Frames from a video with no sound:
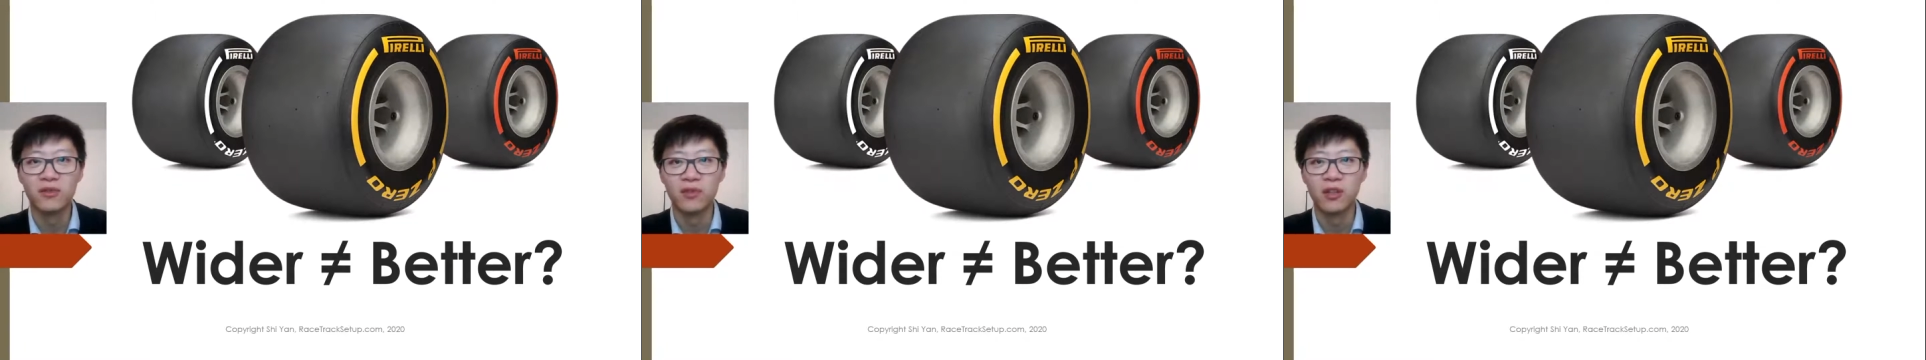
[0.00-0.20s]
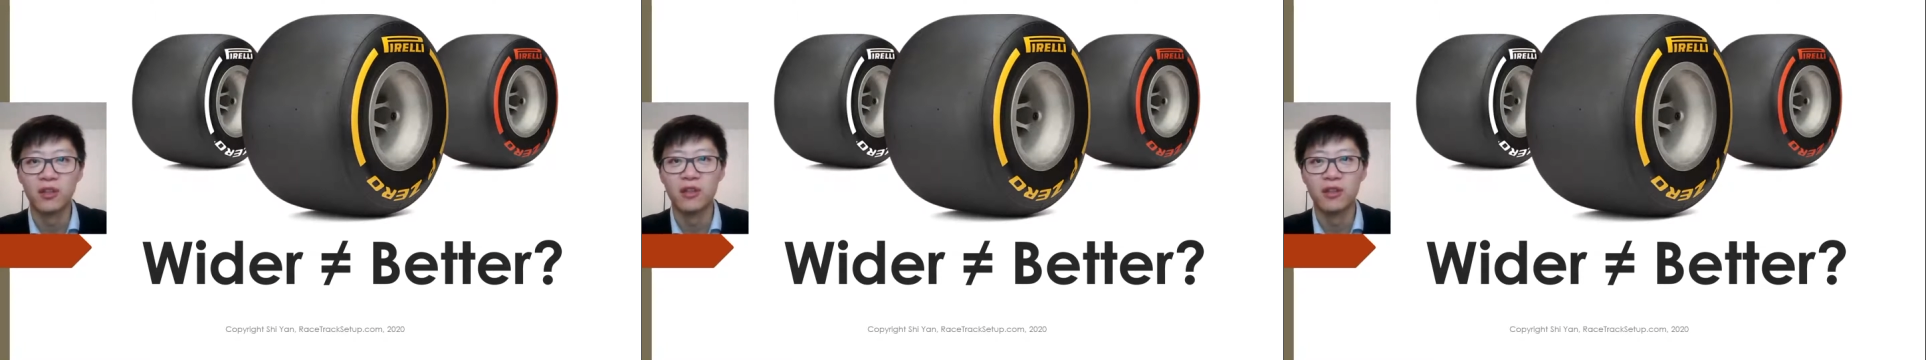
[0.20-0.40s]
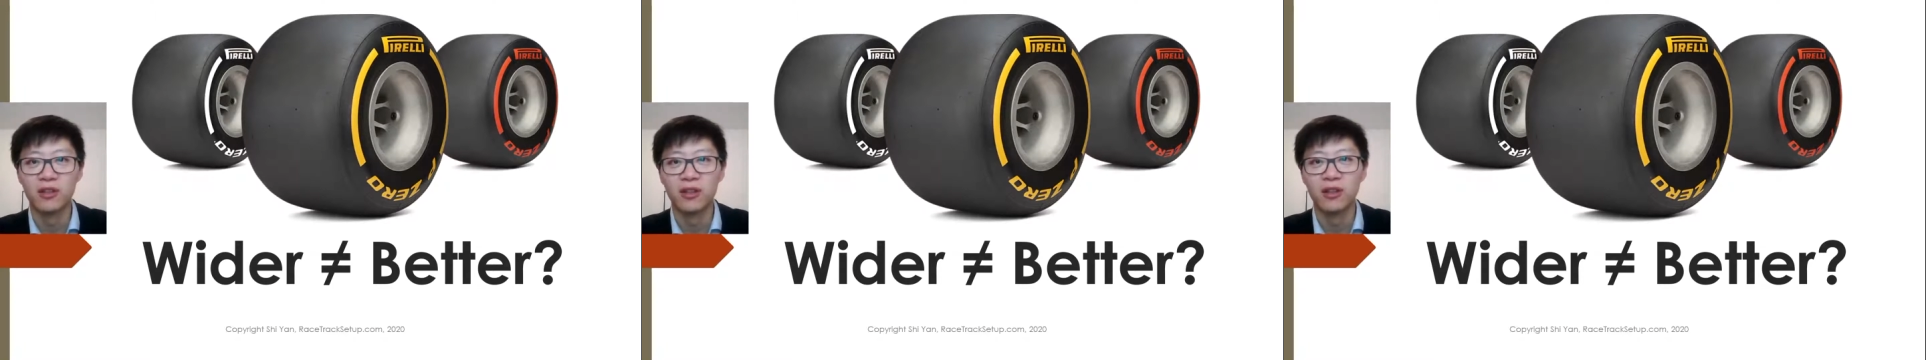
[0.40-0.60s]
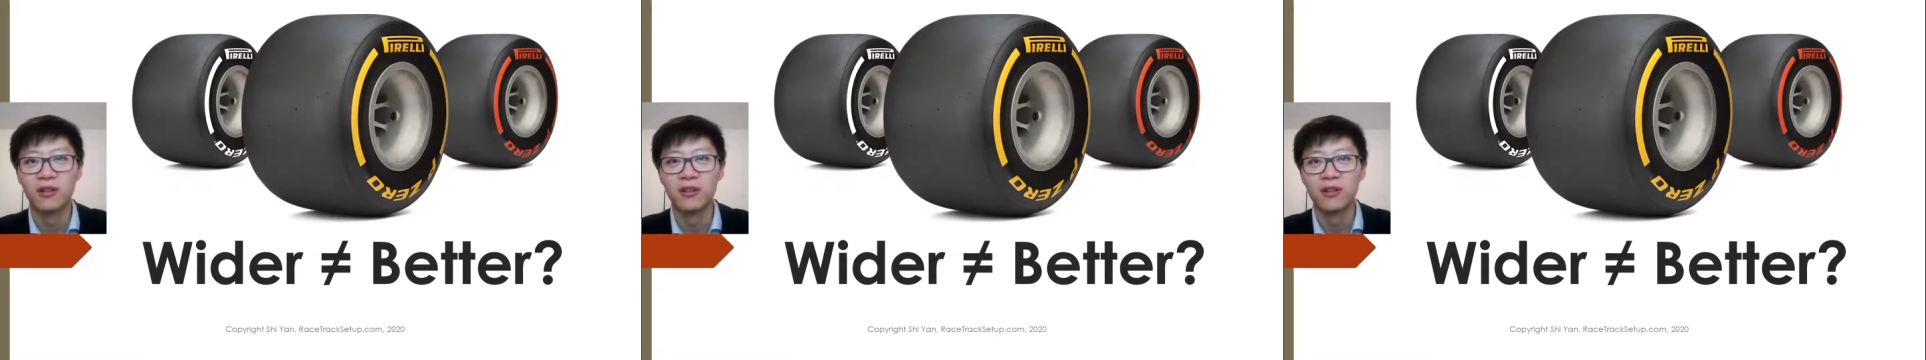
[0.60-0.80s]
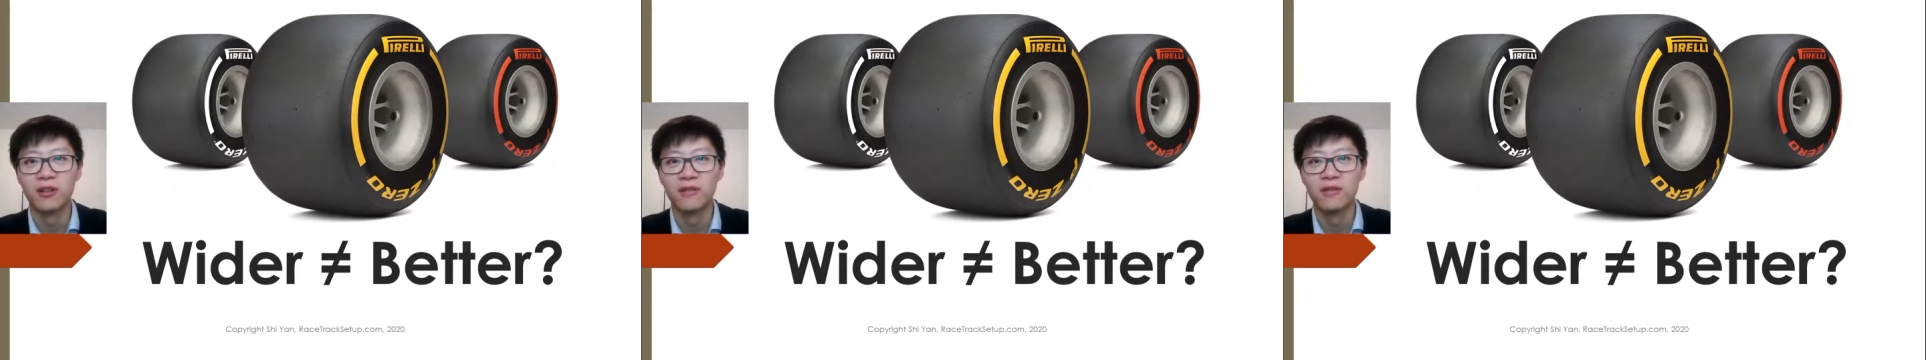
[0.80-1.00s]
evening and
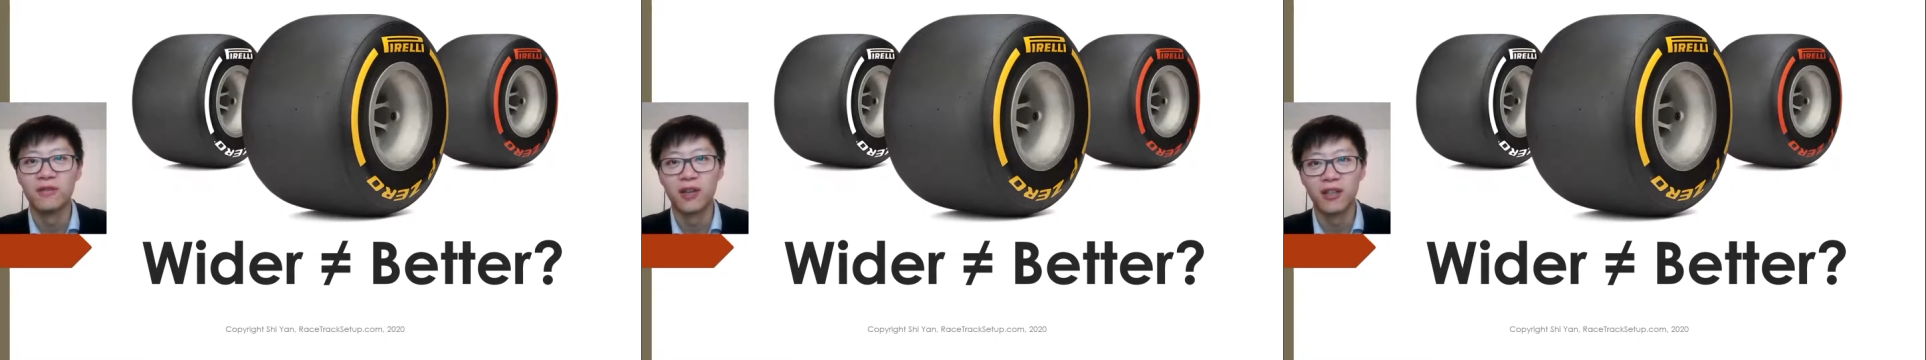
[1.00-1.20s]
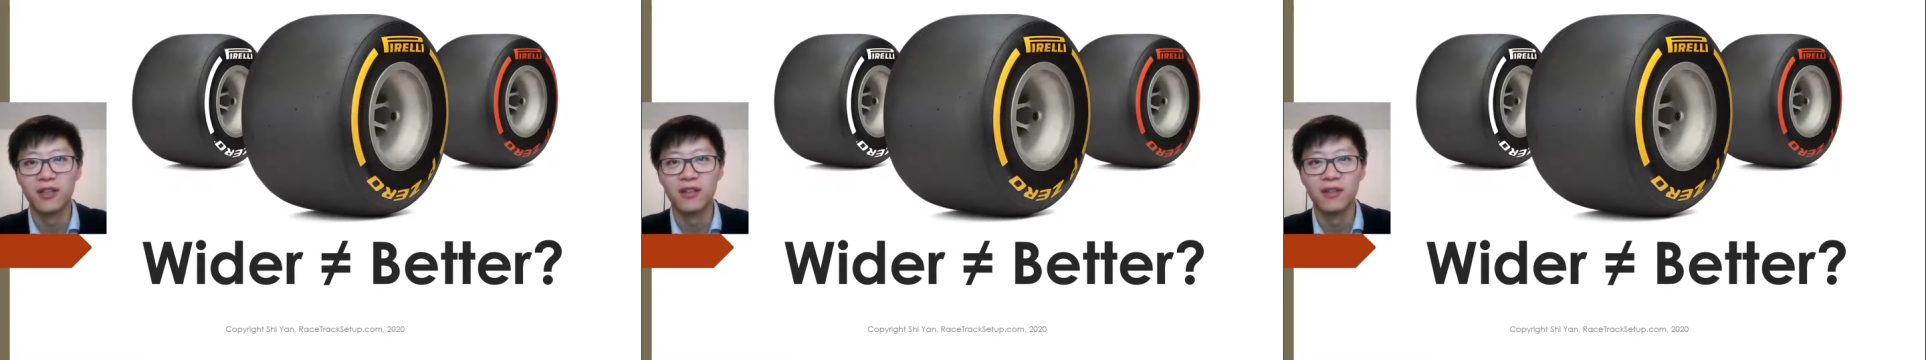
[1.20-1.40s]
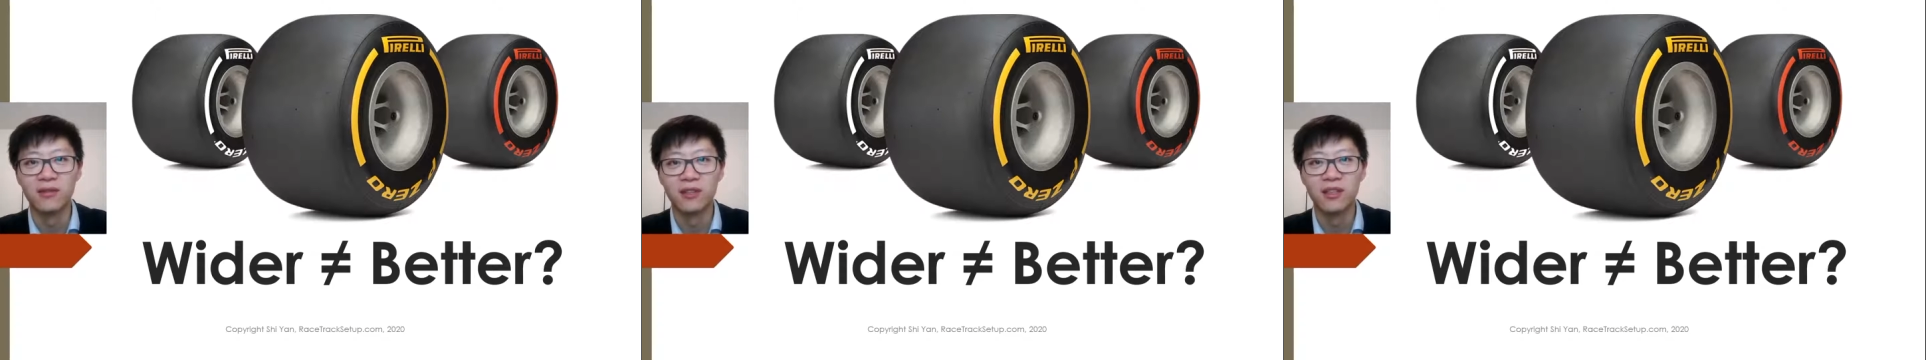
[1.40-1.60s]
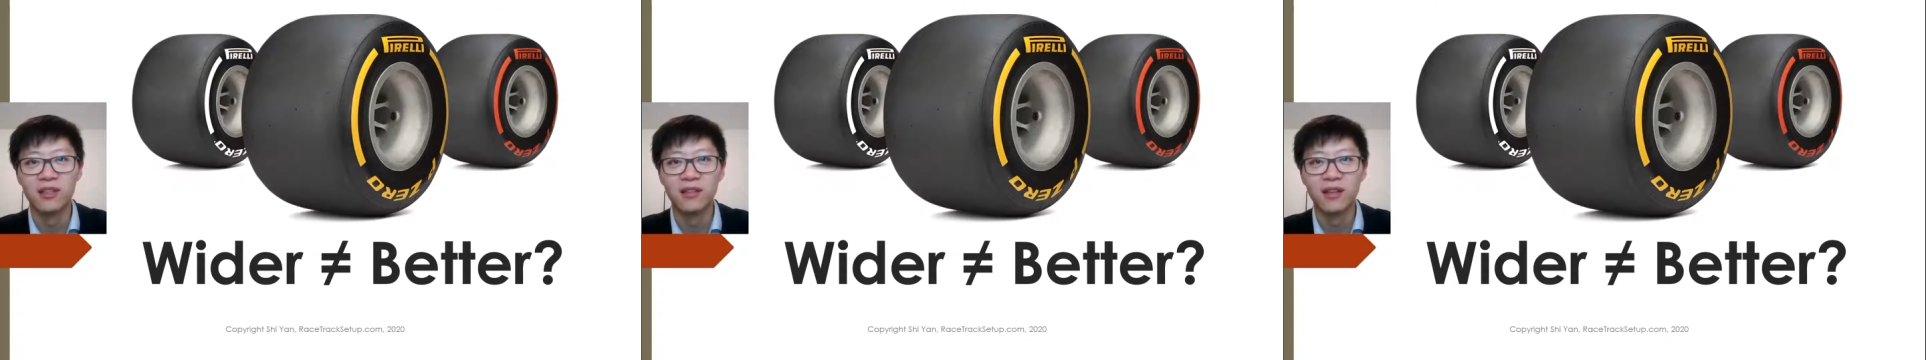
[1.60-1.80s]
not on Friday evening.